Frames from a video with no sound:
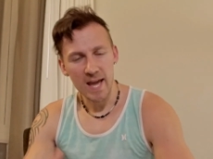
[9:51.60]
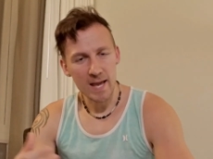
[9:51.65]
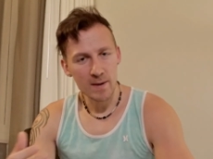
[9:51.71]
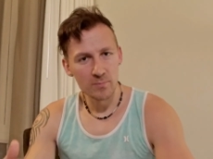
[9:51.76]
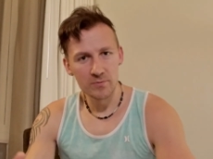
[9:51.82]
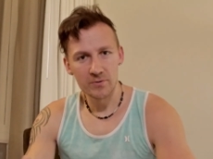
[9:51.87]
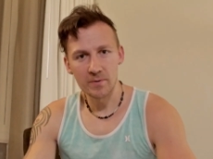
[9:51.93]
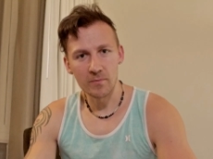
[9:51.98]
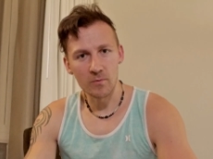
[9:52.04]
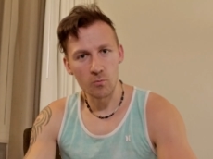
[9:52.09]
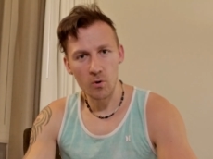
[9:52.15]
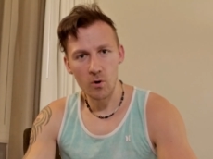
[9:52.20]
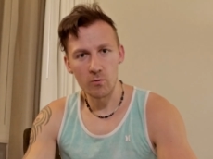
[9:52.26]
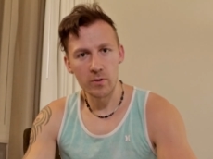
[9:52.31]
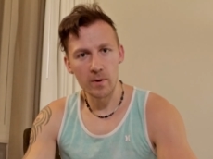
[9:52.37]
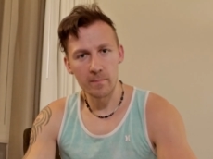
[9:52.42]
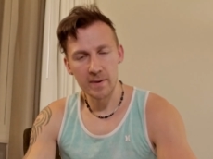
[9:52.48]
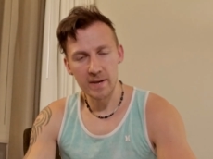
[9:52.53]
able to grow
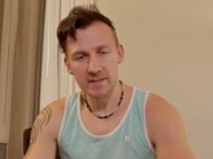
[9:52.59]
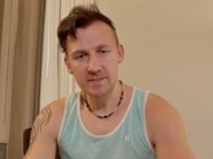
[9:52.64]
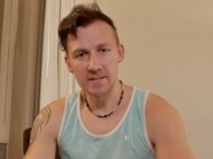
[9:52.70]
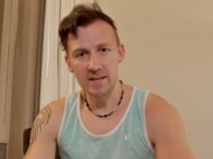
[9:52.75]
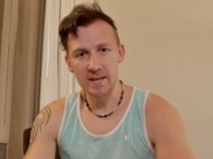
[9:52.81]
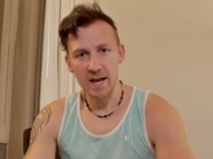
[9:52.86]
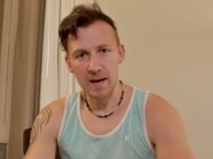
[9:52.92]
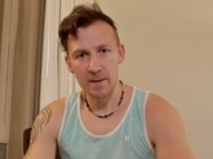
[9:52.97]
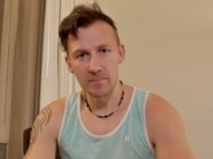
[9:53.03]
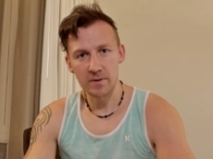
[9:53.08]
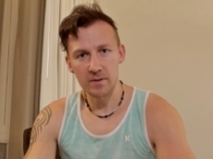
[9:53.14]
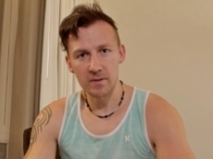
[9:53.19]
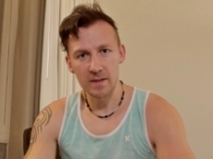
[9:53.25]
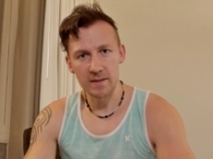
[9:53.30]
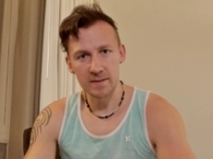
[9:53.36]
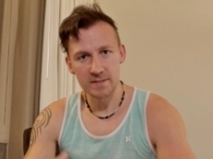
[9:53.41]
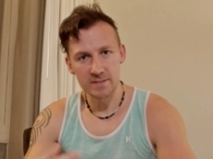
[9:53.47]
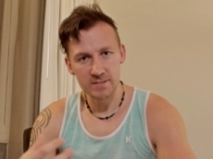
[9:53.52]
their basic capital
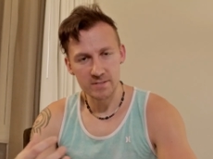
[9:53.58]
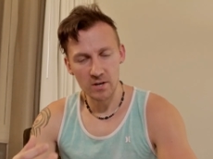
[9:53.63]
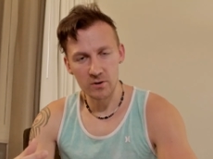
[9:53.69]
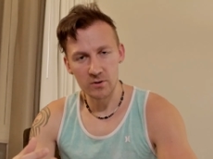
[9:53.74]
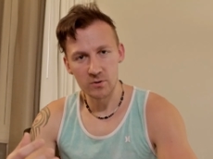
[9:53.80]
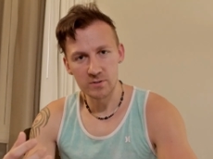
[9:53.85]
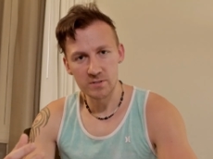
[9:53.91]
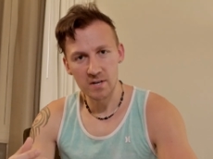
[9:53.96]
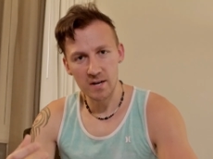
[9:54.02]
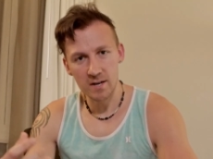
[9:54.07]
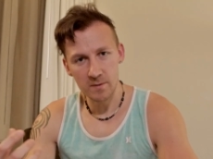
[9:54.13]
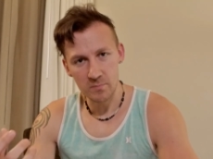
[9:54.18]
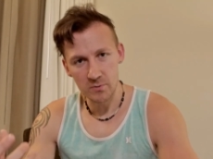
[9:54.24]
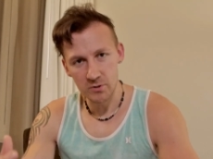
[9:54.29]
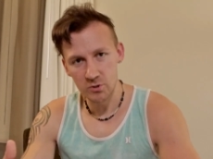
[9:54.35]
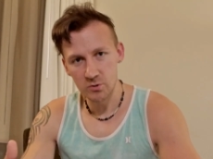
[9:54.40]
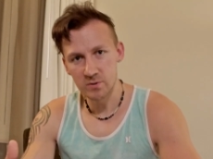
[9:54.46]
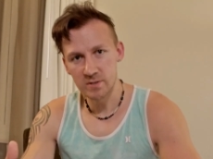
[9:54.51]
and then start using it to
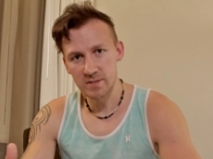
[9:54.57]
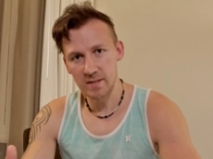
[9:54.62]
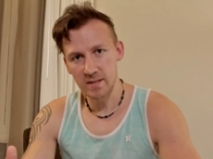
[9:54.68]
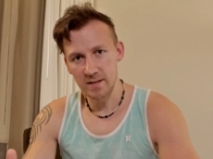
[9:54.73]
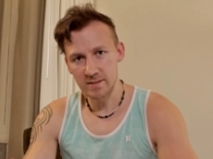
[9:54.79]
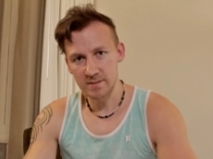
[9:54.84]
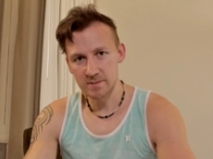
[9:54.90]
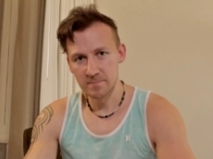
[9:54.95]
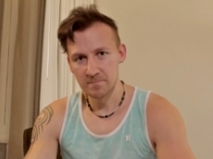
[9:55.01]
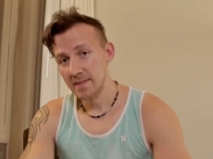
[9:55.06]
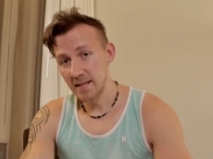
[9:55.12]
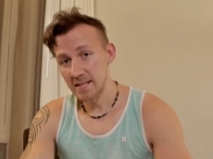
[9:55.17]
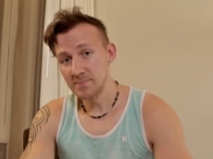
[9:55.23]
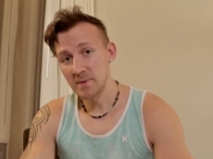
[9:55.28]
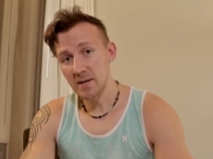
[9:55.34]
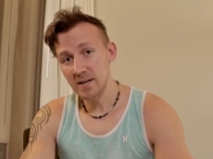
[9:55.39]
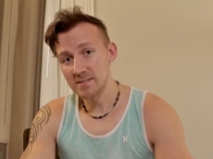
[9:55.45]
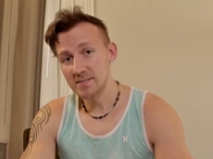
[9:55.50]
produce things?
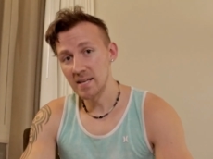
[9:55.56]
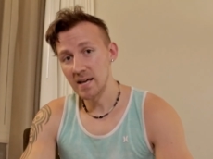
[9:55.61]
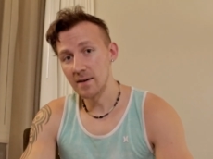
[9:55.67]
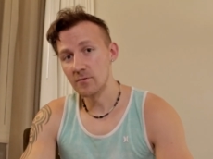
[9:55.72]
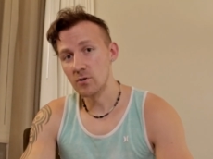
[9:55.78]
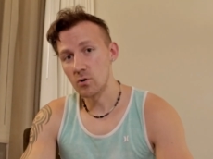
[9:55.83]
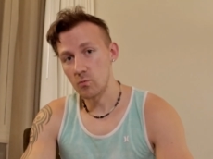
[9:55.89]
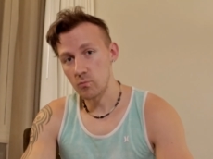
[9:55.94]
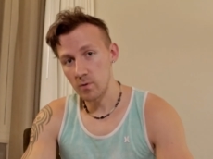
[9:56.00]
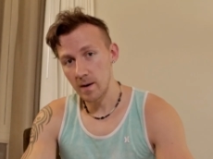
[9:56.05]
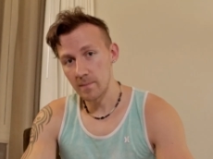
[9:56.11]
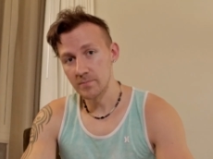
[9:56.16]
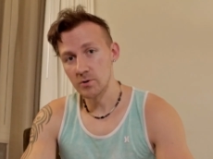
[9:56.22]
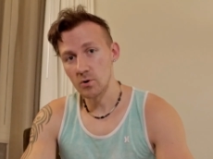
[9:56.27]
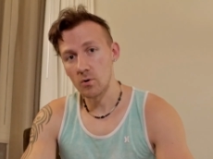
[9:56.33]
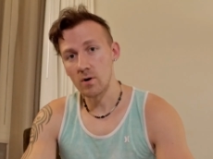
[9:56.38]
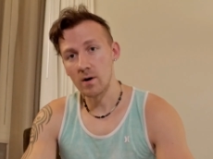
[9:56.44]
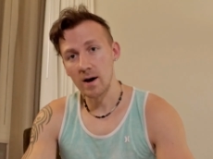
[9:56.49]
That's because they have
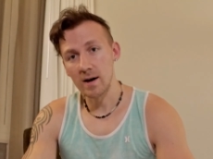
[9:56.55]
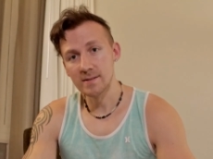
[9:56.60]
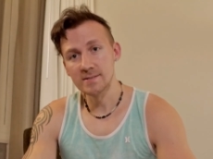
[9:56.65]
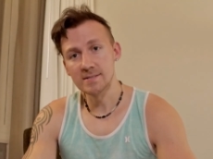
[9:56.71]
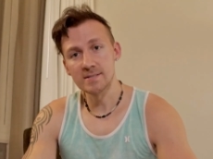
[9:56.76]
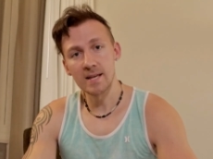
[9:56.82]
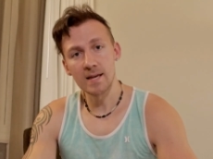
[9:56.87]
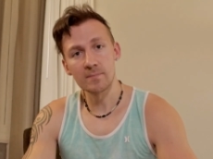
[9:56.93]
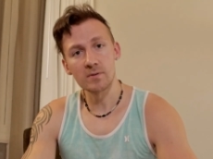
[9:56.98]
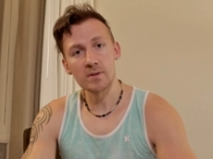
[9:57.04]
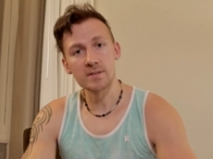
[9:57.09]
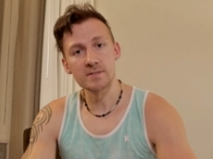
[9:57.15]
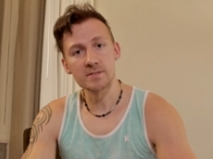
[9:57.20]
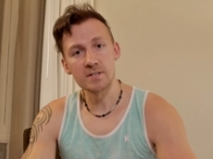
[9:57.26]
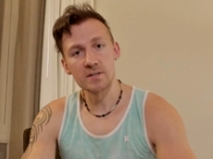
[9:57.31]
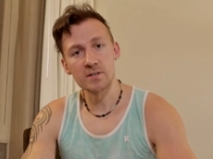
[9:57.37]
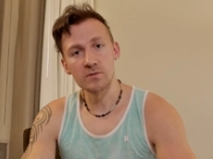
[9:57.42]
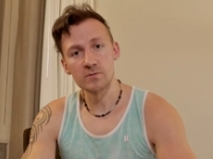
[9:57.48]
corrupt or unstable
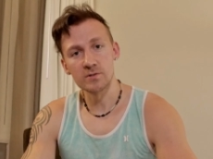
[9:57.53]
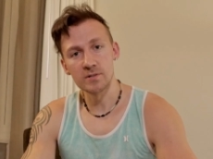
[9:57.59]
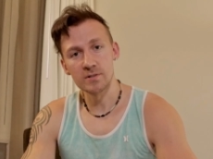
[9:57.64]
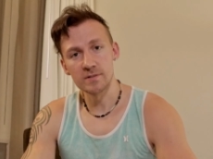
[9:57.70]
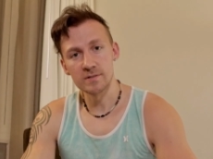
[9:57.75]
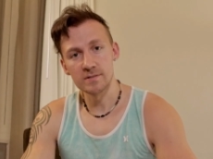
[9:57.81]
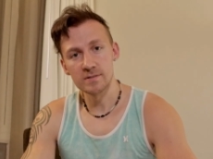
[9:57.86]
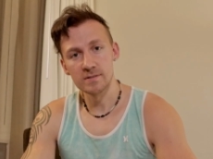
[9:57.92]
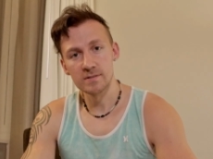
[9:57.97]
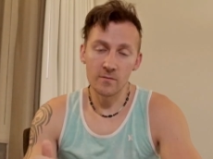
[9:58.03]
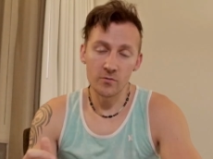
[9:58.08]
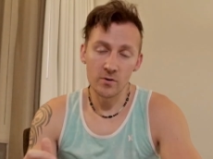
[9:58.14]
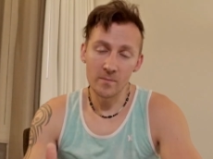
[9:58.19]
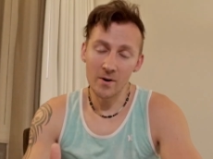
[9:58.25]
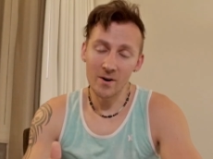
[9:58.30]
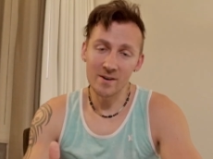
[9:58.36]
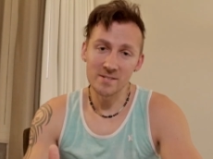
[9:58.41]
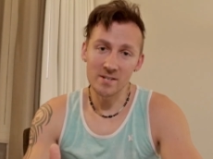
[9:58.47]
institutions. Free
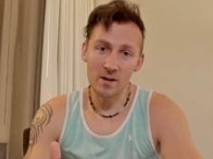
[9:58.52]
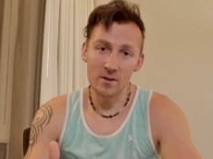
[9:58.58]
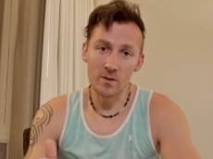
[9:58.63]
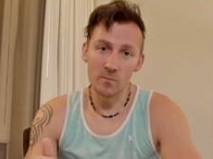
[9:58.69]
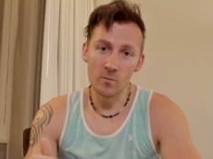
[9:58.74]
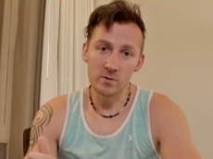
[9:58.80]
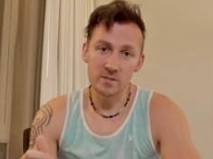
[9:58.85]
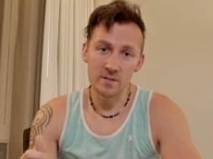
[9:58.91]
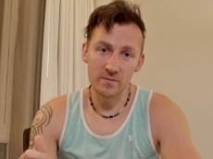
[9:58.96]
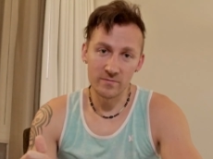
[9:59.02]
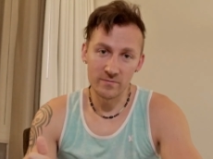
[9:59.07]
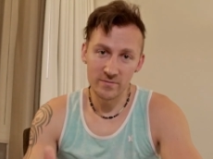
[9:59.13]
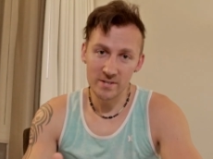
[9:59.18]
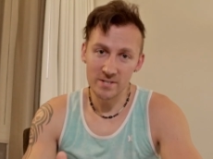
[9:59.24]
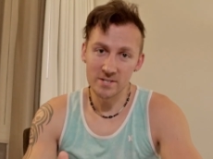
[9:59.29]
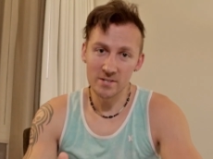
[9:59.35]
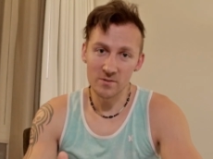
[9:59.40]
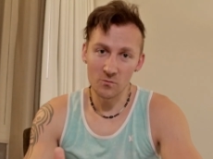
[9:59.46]
markets are the most
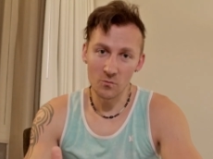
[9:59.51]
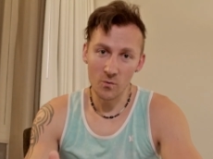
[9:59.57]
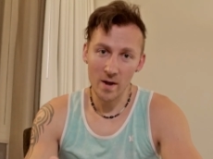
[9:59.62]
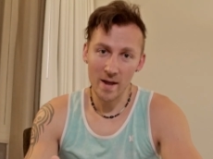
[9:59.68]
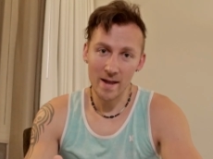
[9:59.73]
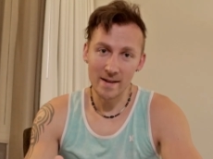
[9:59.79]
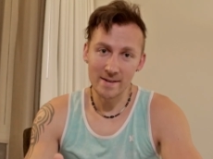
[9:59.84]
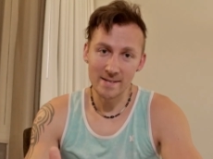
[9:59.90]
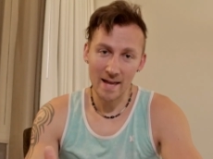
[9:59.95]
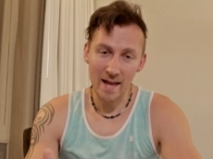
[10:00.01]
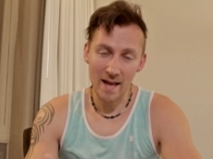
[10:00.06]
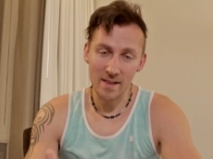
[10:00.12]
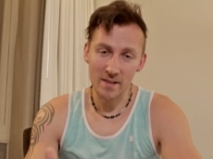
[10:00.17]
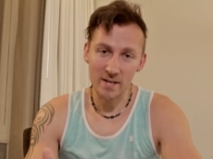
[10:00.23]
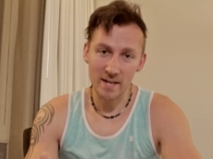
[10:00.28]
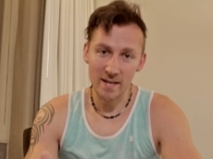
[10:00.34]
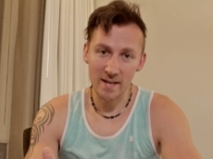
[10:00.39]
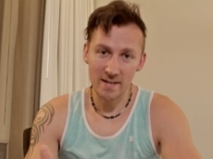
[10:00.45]
efficient way to
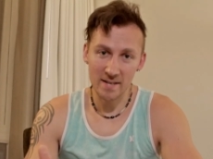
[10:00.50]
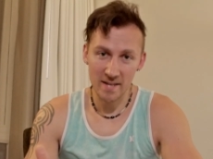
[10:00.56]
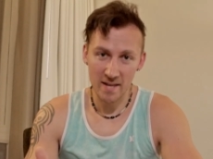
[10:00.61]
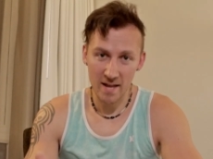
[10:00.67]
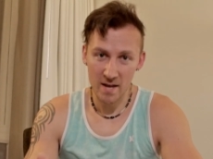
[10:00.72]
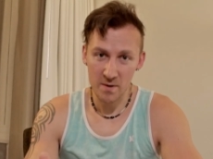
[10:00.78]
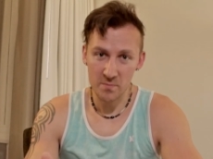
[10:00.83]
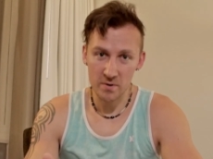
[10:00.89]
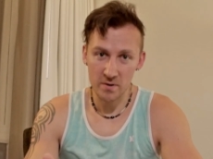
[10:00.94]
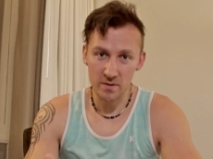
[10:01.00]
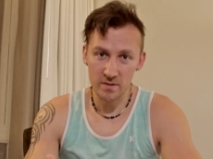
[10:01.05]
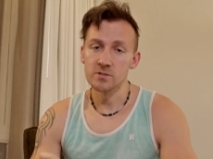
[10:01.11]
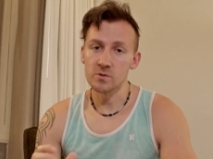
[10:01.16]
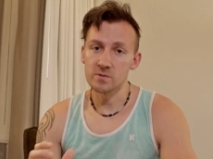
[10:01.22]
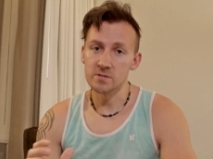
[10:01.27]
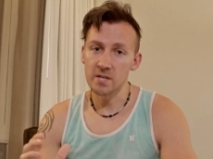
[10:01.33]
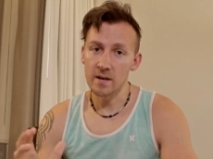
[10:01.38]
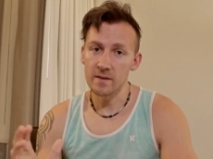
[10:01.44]
allocate capital.
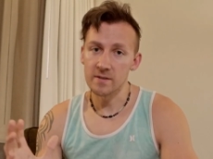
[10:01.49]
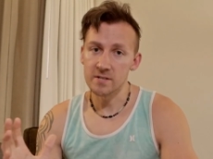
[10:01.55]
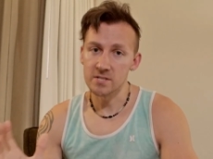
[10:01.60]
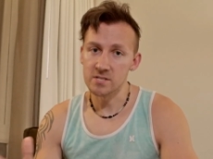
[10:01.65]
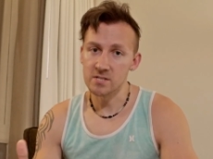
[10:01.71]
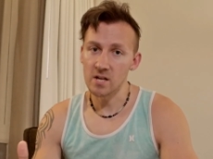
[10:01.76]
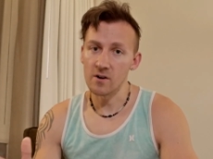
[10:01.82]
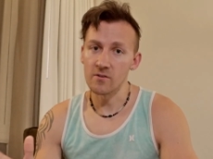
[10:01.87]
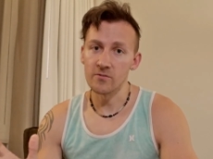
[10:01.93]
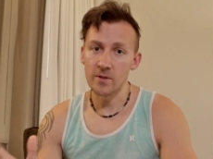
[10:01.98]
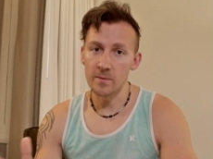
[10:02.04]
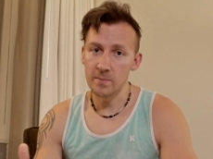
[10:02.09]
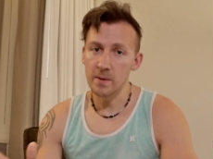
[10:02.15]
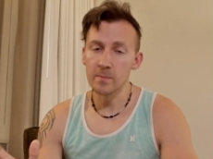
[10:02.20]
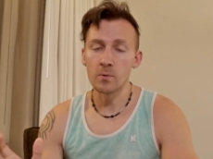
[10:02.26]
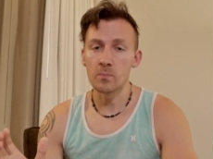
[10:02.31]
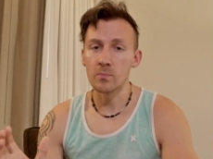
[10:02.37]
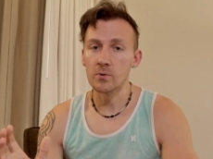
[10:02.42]
So, instead of the stuff that people